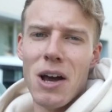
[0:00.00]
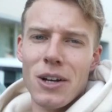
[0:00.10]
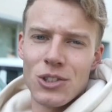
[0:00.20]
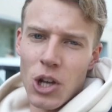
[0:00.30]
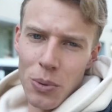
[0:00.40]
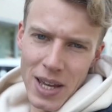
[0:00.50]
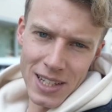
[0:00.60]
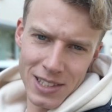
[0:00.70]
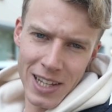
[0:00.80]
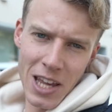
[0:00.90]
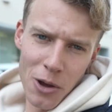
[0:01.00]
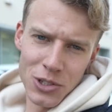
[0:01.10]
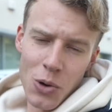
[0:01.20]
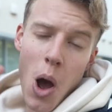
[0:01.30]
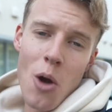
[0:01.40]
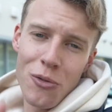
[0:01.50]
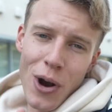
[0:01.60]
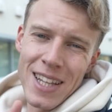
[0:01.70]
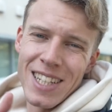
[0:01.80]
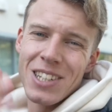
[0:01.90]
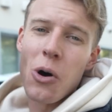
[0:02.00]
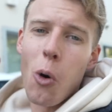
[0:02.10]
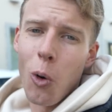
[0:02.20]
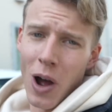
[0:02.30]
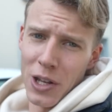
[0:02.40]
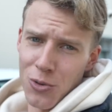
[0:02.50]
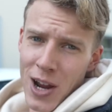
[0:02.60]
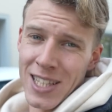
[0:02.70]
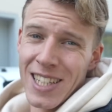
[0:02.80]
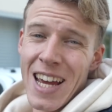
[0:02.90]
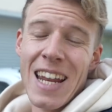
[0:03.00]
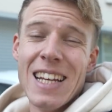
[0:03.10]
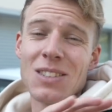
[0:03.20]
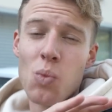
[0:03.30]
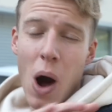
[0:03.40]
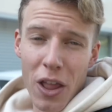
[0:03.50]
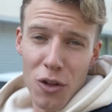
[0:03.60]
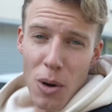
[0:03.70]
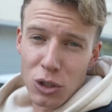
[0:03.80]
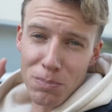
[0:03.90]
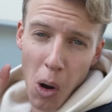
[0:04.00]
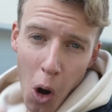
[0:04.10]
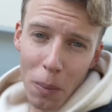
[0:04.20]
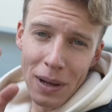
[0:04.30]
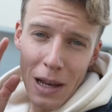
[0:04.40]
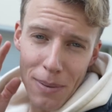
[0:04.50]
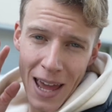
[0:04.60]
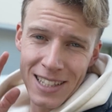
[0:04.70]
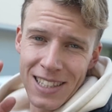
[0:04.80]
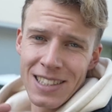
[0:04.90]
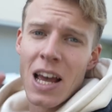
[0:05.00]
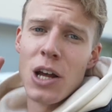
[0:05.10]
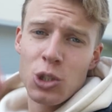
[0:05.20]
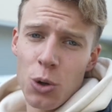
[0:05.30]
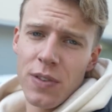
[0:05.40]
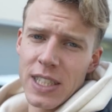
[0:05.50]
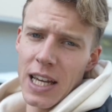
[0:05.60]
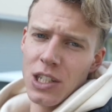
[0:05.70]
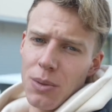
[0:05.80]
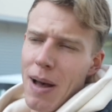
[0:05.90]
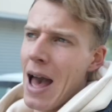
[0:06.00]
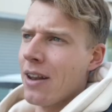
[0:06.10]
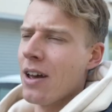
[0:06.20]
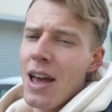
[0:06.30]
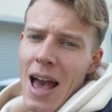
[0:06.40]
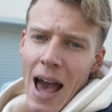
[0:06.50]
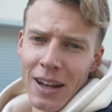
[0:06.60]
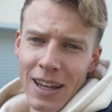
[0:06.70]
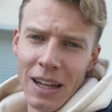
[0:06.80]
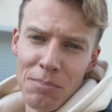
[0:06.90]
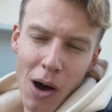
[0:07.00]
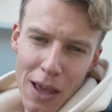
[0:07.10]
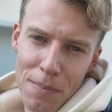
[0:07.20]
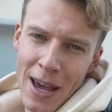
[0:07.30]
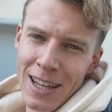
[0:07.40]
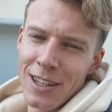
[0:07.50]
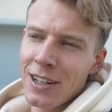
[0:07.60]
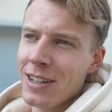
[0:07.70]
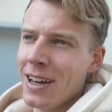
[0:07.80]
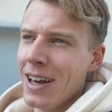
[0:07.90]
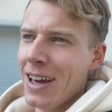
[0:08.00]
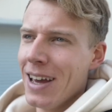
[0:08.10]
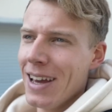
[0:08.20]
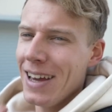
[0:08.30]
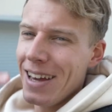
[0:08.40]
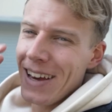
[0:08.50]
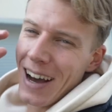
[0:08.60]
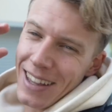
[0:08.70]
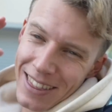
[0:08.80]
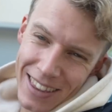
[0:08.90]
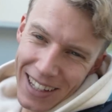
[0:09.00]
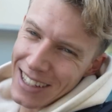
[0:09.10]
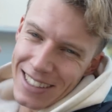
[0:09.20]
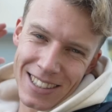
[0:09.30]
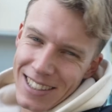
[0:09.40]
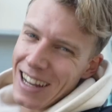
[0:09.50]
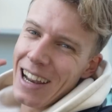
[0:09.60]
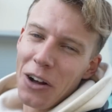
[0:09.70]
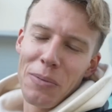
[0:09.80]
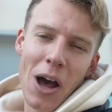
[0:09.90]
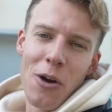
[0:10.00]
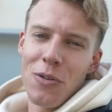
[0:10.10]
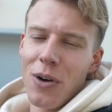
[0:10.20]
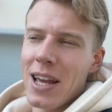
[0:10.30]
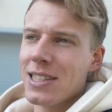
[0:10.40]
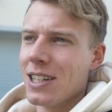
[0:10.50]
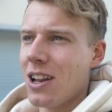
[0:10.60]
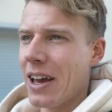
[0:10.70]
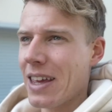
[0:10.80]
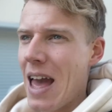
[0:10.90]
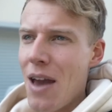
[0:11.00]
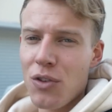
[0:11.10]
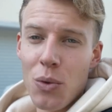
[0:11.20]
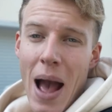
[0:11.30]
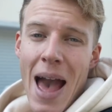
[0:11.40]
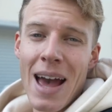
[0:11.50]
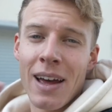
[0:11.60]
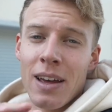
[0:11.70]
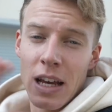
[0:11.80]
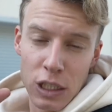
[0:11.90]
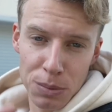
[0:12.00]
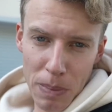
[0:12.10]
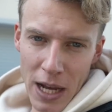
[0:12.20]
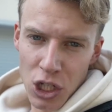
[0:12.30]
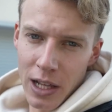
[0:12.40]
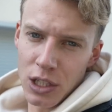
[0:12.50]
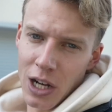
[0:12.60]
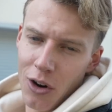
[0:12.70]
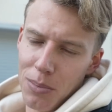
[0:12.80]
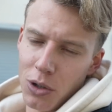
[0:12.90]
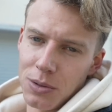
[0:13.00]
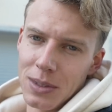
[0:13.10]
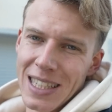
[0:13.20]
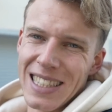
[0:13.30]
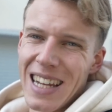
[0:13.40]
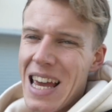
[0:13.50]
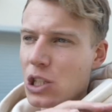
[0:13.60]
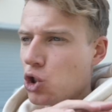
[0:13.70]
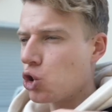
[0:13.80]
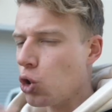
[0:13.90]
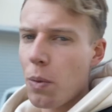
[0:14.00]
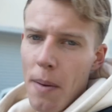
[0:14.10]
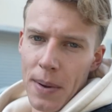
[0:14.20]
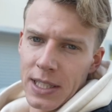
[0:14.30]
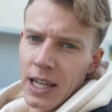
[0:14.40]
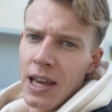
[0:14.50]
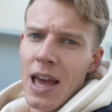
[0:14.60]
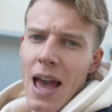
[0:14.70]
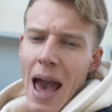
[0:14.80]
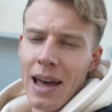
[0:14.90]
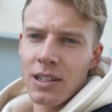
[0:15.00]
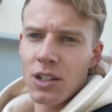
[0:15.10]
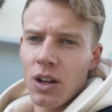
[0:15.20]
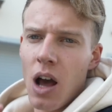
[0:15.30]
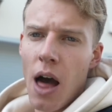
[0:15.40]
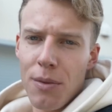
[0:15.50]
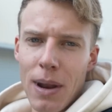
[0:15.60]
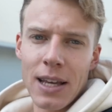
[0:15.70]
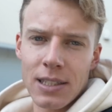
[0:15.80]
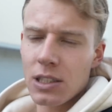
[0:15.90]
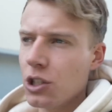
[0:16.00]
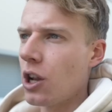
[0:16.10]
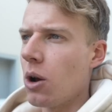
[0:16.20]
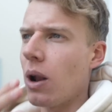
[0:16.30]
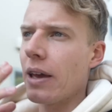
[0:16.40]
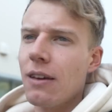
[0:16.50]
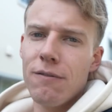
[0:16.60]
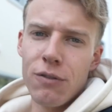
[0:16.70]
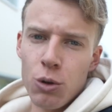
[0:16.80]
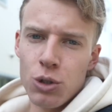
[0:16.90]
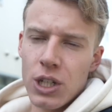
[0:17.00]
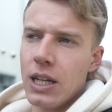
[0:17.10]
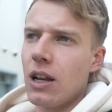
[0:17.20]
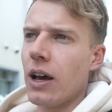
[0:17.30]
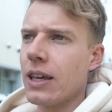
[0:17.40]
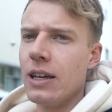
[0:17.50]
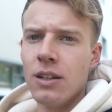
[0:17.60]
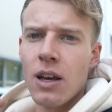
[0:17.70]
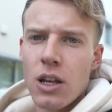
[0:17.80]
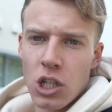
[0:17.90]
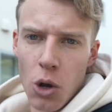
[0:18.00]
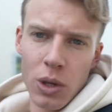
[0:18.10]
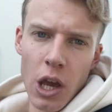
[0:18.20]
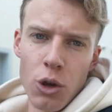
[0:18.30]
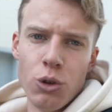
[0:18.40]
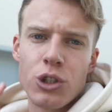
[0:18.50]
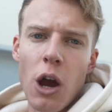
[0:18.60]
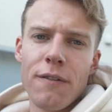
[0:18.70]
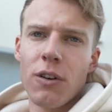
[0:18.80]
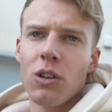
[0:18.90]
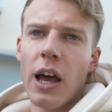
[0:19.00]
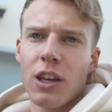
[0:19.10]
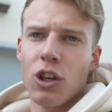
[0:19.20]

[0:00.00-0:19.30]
So is Kyoto overrated or underrated? It is one of the most popular places to visit in Japan, and in my opinion, I think it's just a little bit overrated. Like, everywhere, especially in cherry blossom season, is super busy, and other places, you know, like in Fuji, like in Tokyo, you don't feel like